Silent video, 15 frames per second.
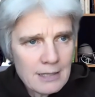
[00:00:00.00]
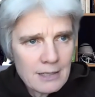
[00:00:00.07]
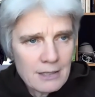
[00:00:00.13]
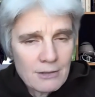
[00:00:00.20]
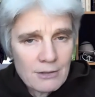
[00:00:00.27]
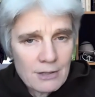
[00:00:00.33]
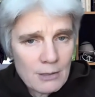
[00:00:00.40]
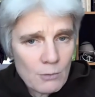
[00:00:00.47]

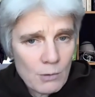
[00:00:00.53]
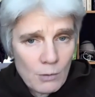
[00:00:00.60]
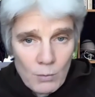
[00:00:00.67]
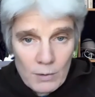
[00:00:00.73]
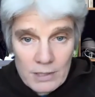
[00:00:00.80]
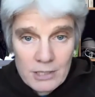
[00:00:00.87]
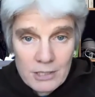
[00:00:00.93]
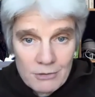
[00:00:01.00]
you think well
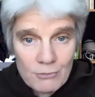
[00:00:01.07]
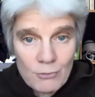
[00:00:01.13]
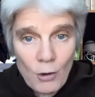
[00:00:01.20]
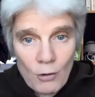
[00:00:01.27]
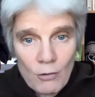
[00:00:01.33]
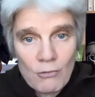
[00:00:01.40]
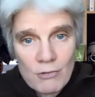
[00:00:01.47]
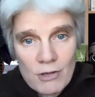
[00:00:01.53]
once you
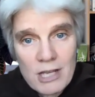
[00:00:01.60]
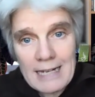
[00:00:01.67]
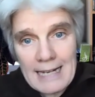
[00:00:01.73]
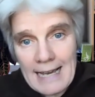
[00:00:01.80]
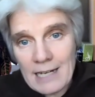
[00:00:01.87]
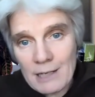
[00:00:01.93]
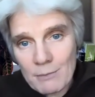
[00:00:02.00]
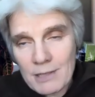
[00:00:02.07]
know the
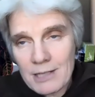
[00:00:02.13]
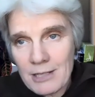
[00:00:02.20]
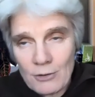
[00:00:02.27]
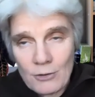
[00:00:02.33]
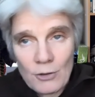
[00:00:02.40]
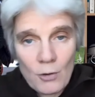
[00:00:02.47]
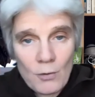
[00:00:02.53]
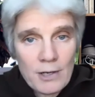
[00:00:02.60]
anatomy you
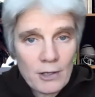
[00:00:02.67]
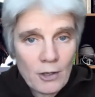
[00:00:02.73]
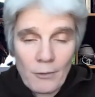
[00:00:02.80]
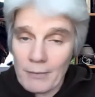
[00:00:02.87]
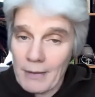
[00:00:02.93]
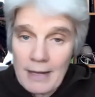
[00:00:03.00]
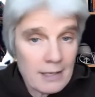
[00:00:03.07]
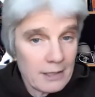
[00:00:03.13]
know it
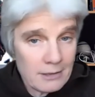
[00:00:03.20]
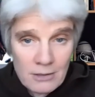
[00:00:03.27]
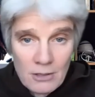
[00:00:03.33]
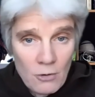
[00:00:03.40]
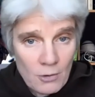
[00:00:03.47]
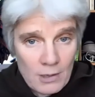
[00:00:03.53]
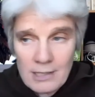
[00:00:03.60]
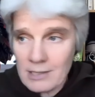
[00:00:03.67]
all
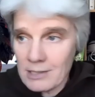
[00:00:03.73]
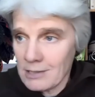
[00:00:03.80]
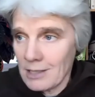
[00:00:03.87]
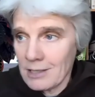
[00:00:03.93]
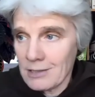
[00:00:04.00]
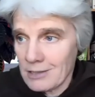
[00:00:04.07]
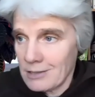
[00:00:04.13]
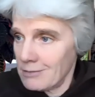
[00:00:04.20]
no it's
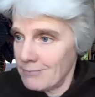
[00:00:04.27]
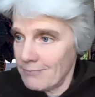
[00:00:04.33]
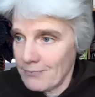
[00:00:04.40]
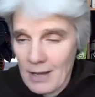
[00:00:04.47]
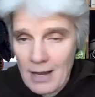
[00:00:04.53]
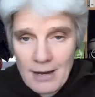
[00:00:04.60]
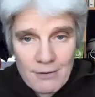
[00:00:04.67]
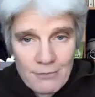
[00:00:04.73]
it's
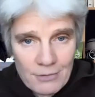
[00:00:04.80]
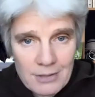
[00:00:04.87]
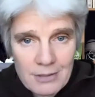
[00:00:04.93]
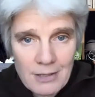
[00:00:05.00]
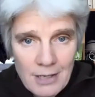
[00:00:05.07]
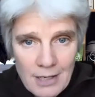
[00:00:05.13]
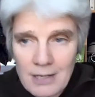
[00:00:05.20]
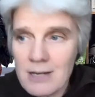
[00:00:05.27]
even
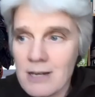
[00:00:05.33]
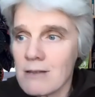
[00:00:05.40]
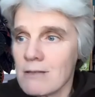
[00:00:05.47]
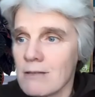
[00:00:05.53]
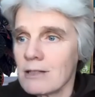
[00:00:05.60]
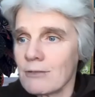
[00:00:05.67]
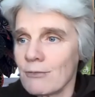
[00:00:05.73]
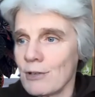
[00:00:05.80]
in
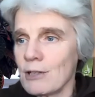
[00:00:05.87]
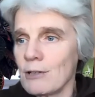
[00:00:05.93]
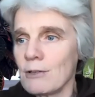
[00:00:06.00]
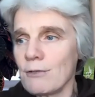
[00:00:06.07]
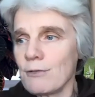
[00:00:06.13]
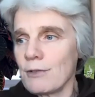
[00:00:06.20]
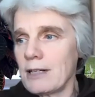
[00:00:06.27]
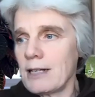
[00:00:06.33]
this field
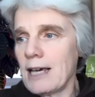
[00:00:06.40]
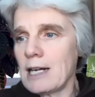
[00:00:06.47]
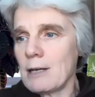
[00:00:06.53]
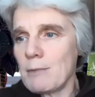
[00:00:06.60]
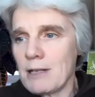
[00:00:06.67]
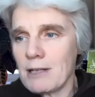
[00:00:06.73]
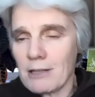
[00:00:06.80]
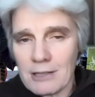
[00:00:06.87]
of
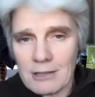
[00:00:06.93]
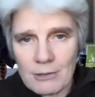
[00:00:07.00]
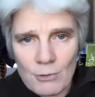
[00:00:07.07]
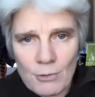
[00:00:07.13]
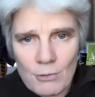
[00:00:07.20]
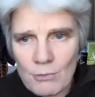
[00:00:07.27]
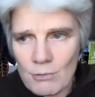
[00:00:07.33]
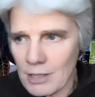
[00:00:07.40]
anatomy,
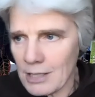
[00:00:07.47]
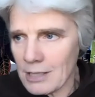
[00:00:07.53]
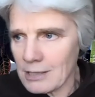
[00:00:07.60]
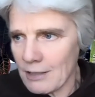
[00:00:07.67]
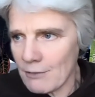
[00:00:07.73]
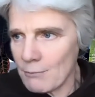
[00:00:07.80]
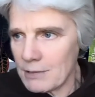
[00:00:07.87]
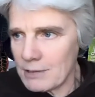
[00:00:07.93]
new things
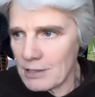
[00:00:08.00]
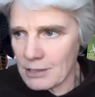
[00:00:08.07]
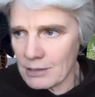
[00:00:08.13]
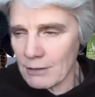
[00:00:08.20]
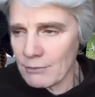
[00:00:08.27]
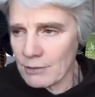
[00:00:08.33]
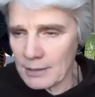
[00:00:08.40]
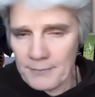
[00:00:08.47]
have been
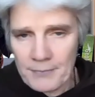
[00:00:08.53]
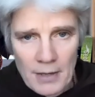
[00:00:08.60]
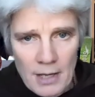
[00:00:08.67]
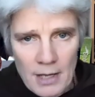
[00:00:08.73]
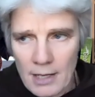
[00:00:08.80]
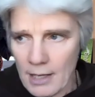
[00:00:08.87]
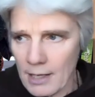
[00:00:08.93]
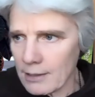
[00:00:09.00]
discovered.
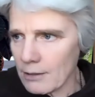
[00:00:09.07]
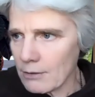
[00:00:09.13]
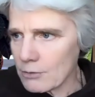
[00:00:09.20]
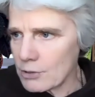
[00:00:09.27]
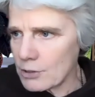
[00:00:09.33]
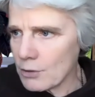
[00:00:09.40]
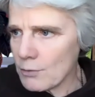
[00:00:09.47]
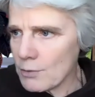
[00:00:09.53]
And I'll
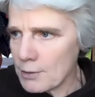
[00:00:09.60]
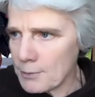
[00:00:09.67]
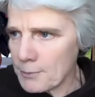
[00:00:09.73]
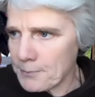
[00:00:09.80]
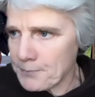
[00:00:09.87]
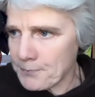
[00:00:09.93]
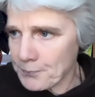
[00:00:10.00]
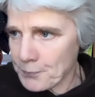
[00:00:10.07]
show you,
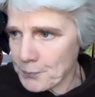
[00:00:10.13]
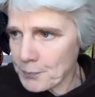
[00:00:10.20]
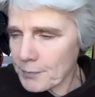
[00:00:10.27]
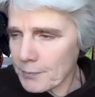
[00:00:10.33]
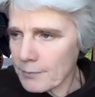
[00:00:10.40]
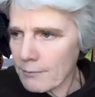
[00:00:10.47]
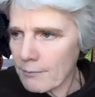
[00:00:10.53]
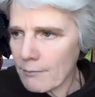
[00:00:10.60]

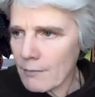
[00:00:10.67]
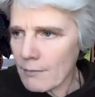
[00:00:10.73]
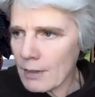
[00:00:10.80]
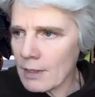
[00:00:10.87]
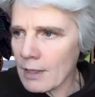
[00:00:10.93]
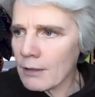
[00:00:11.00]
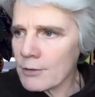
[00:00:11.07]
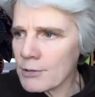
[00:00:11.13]

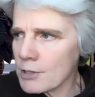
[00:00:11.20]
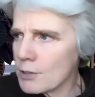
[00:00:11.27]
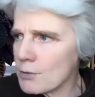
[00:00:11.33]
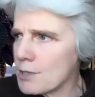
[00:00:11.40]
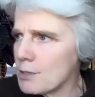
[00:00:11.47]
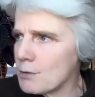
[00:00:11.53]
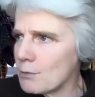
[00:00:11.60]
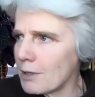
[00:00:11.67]
I'll show
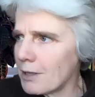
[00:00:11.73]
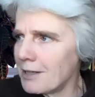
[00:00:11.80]
you a